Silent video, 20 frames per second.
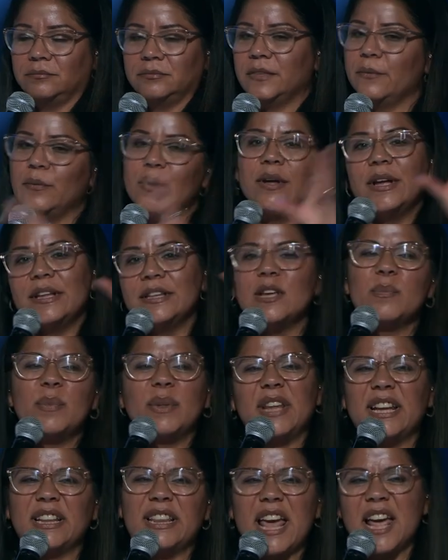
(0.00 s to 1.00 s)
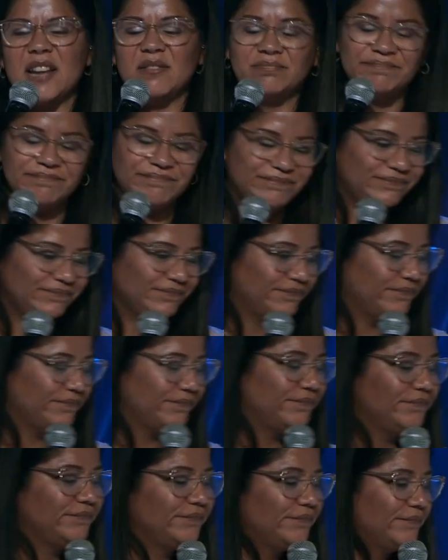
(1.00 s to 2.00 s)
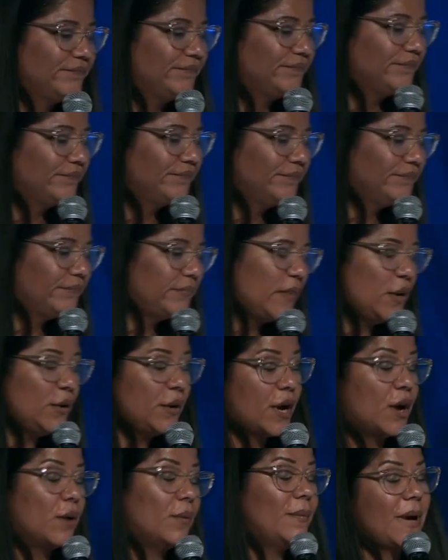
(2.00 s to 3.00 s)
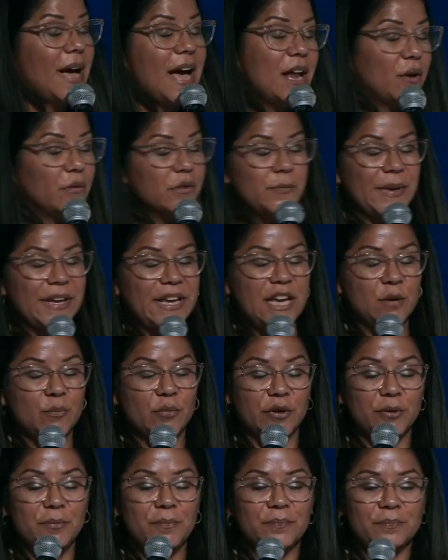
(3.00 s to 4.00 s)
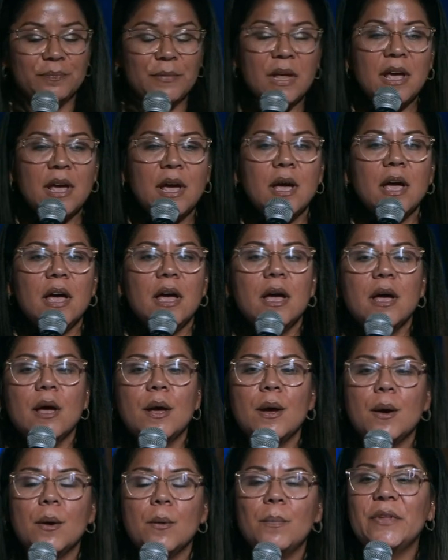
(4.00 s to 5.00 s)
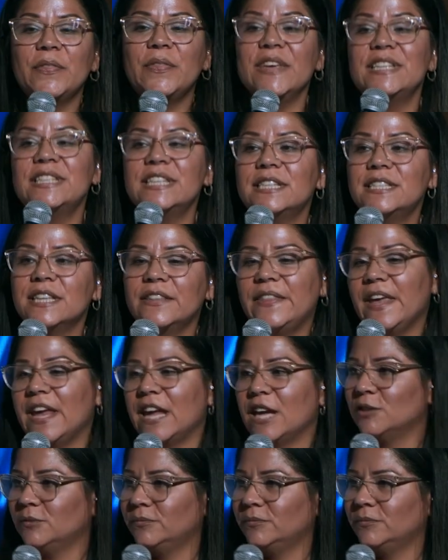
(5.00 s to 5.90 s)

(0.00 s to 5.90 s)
Well, it's something like that. You know, I don't speak Hebrew. But this is the thing.